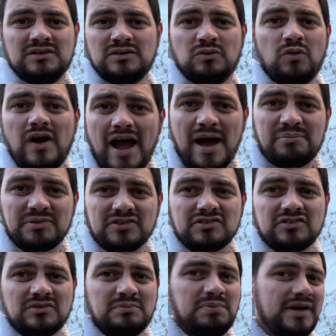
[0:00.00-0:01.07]
what
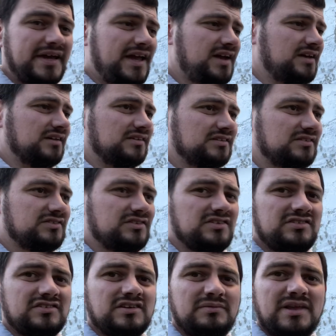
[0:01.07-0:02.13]
happens. But yeah, so this
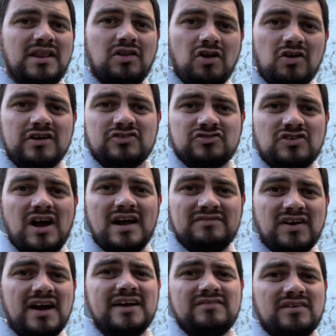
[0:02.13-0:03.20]
is going to be the longest drive
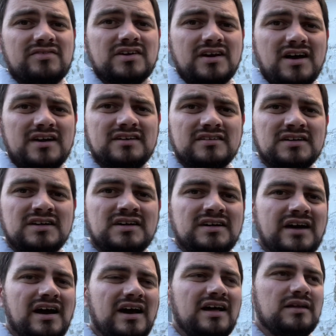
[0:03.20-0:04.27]
I have ever done.
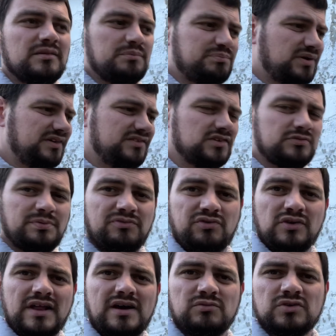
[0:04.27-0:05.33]
Uh, the previous
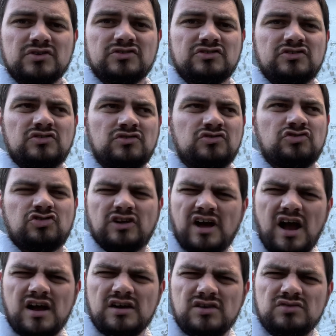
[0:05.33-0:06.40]
before that was
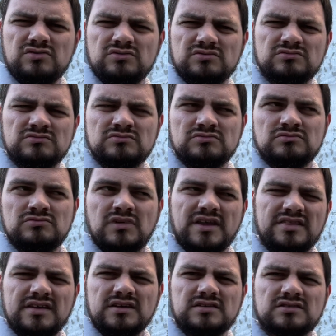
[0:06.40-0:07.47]
Chicago, I
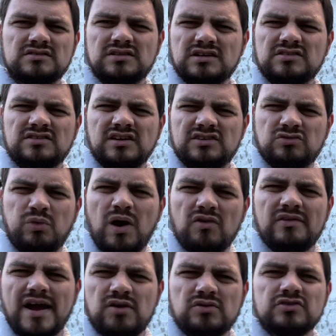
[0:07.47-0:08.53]
think. That's like
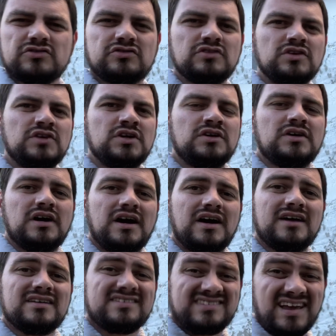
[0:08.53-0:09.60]
12 hours,
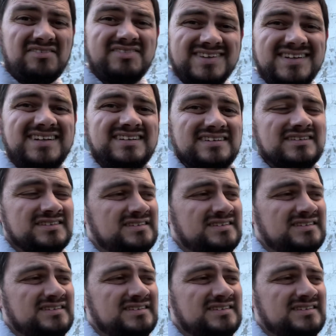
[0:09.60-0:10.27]
uh, 17.